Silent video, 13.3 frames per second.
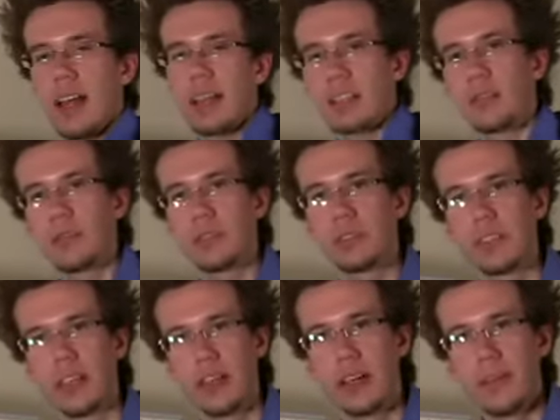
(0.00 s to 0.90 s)
as if it was
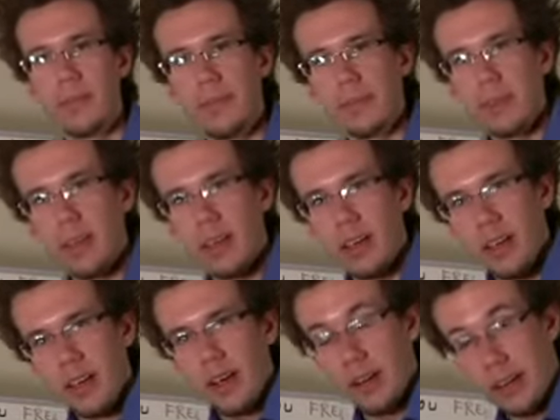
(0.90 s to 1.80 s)
there.
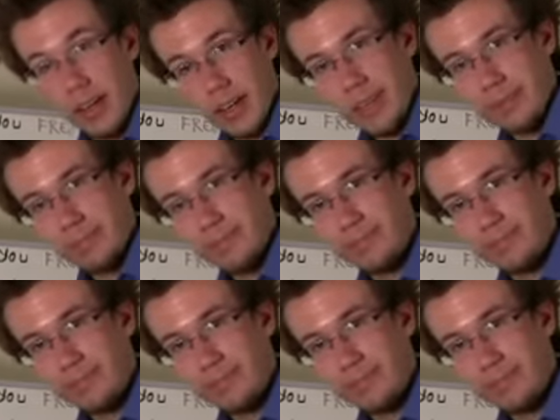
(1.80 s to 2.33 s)
Okay?